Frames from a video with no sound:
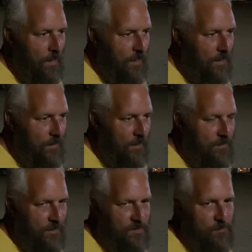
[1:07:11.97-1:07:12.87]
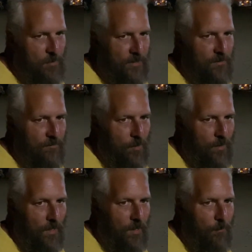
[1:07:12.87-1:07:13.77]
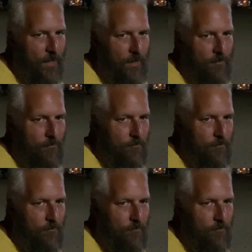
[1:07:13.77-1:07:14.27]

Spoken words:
and it does split the vote a little bit.